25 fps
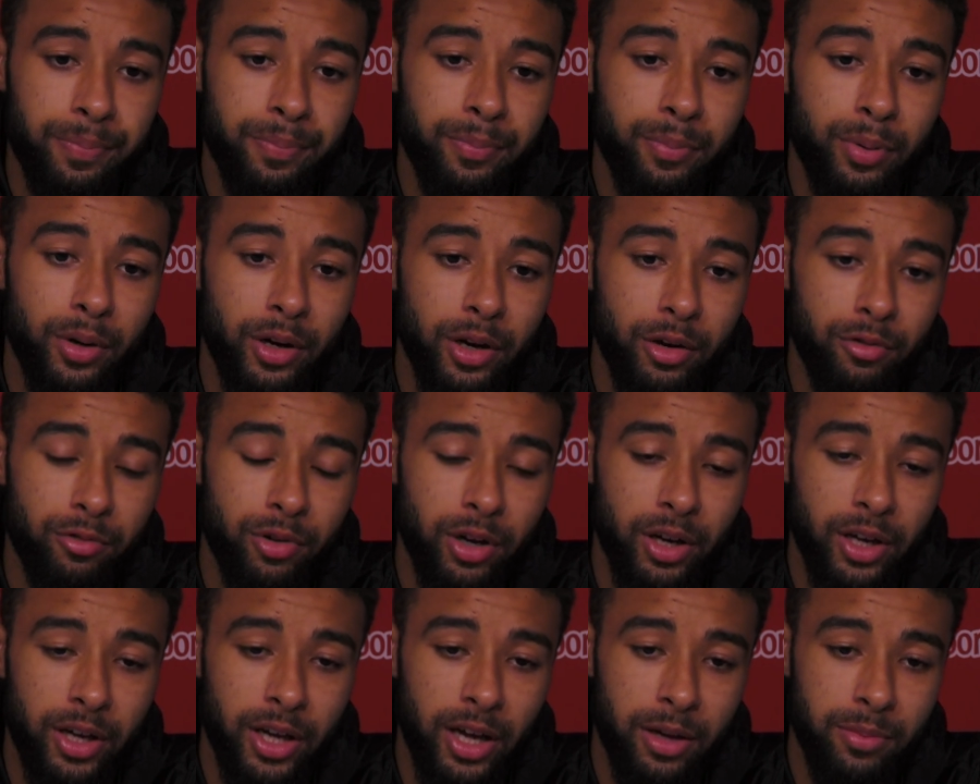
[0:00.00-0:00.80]
putting a
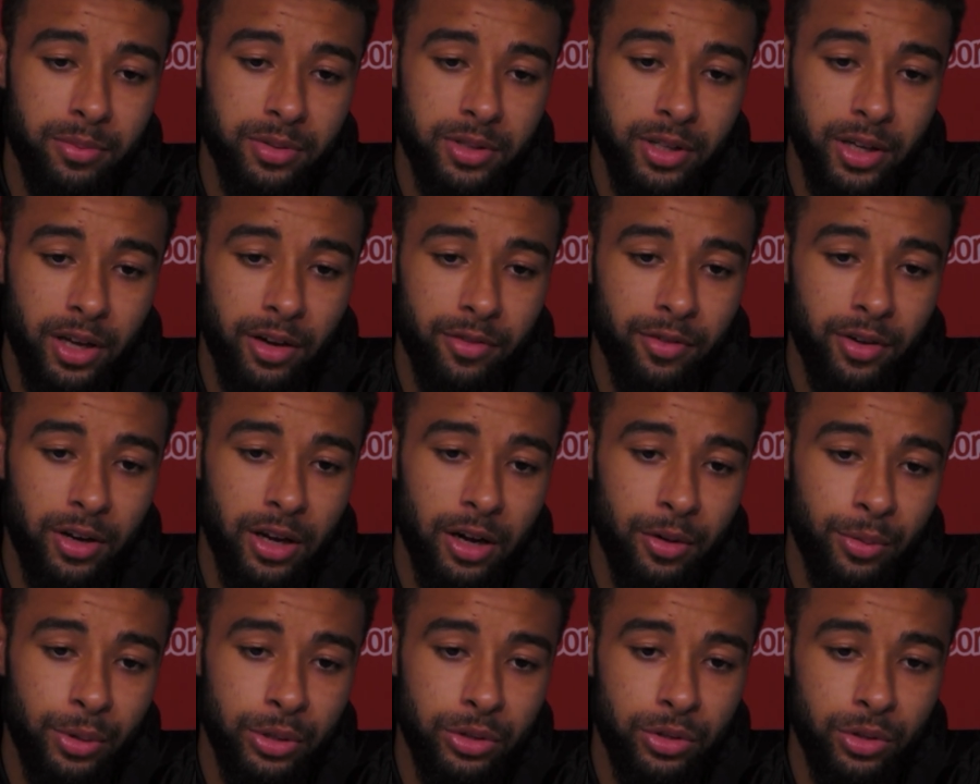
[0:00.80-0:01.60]
run of games together
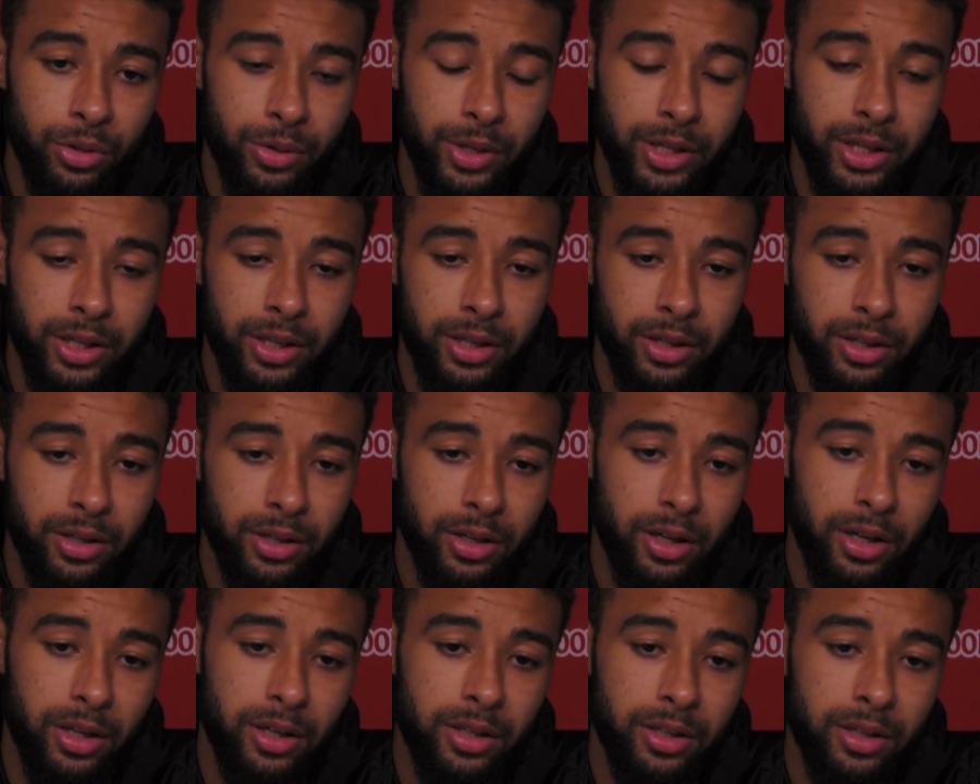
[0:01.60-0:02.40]
like we're doing,
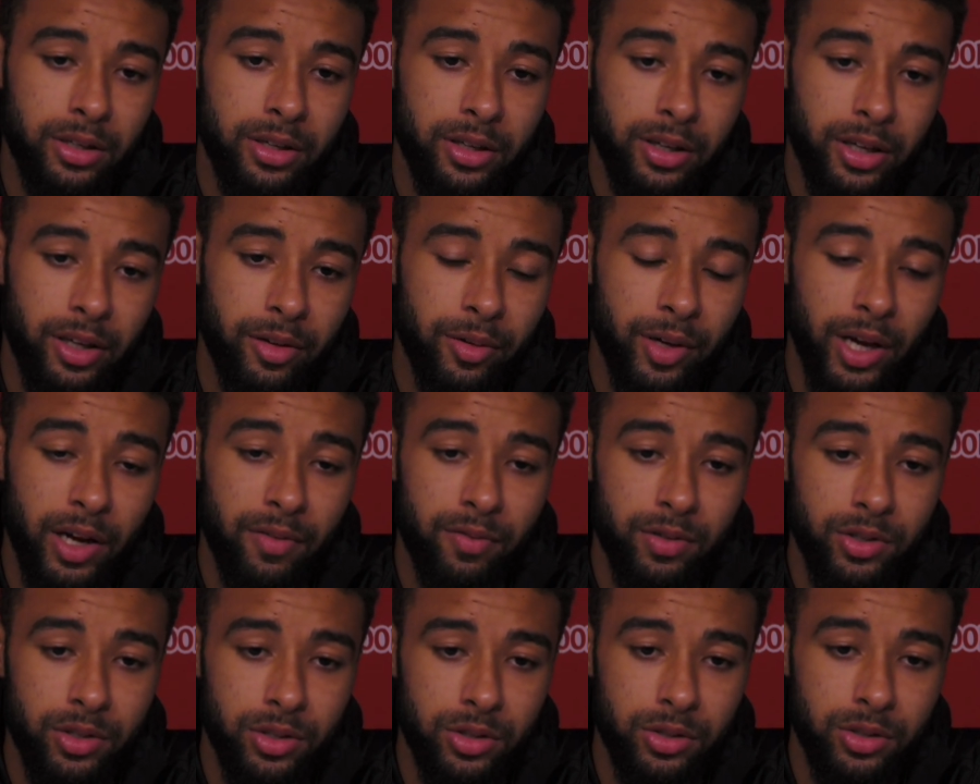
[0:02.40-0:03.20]
and keep
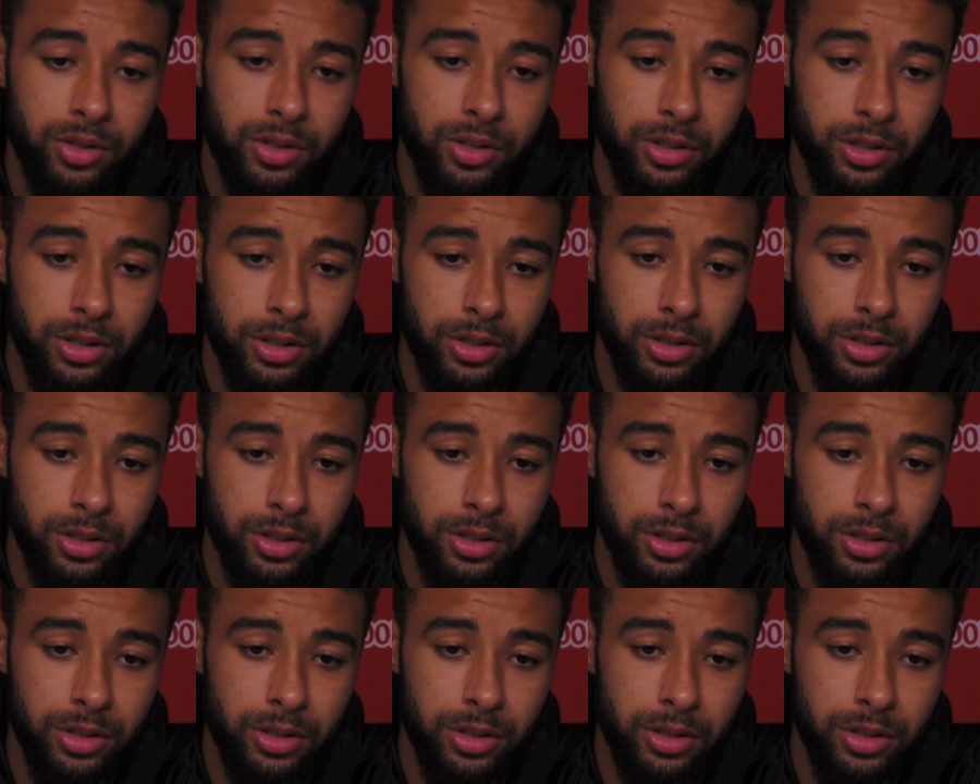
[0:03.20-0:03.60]
getting results.